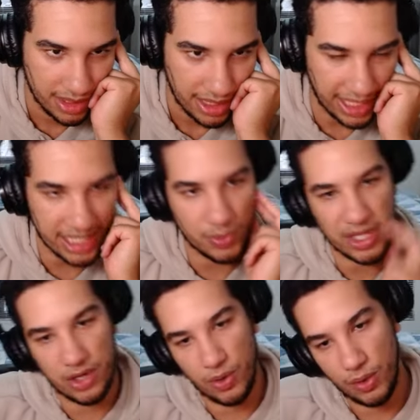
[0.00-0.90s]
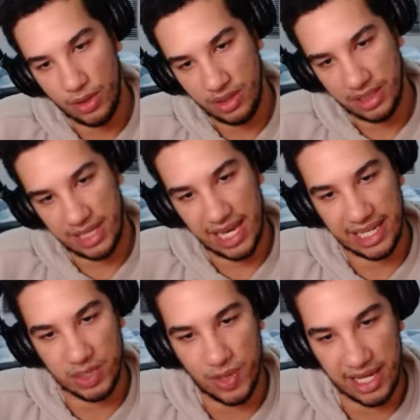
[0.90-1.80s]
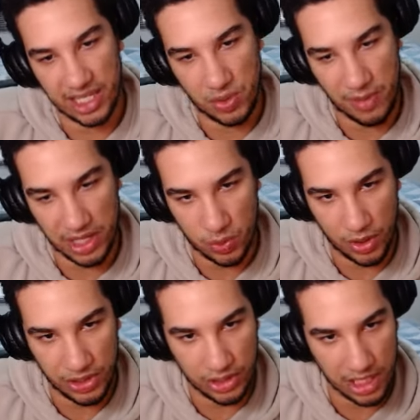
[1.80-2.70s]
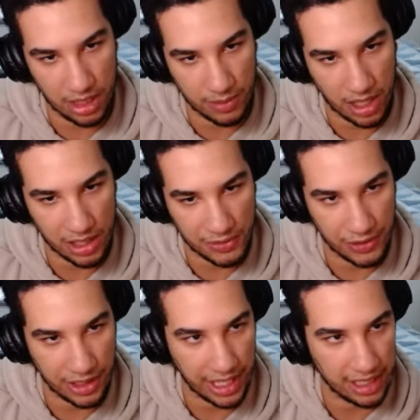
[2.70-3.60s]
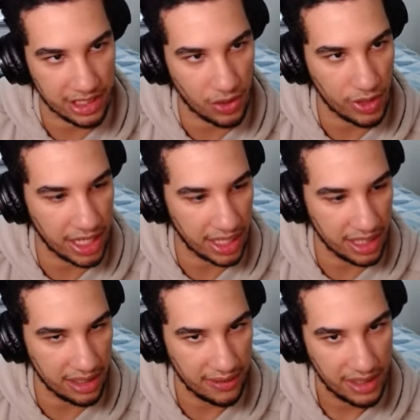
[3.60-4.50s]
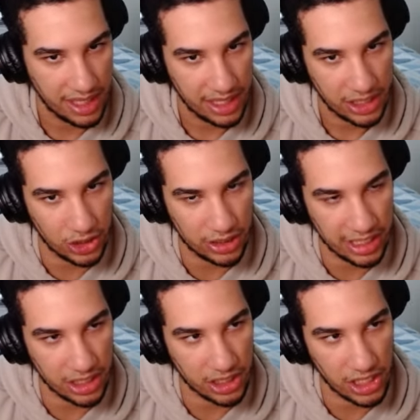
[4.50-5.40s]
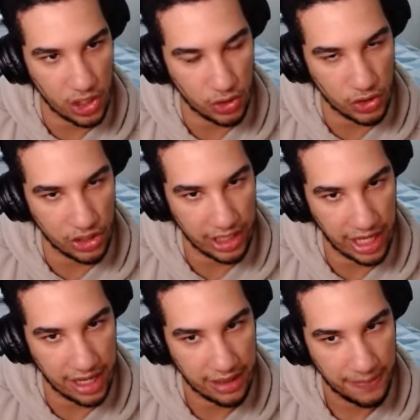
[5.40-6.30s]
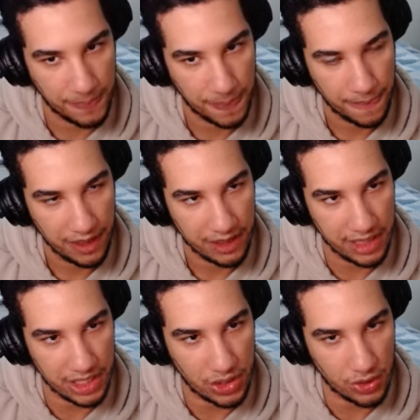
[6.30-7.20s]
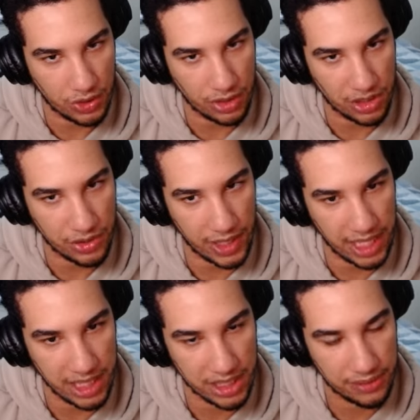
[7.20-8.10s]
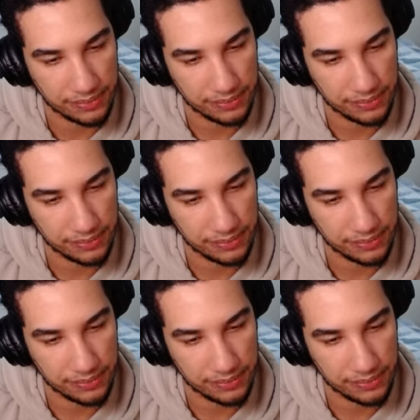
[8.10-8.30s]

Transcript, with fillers: I guess we cool. Yeah, I guess we might as well just eat up cards from their hand. Let's go 9. Because this doesn't go to their hand. This goes to the trash.